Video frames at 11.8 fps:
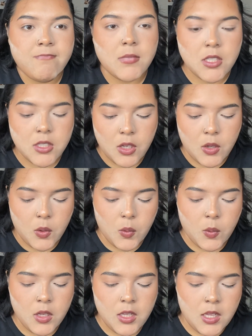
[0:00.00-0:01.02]

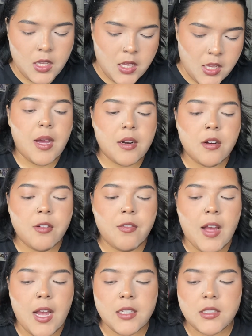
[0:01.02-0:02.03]
So, matter of
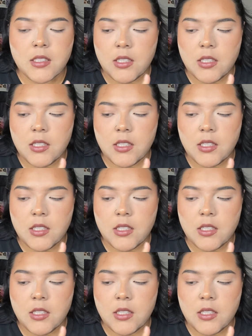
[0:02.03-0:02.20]
fact,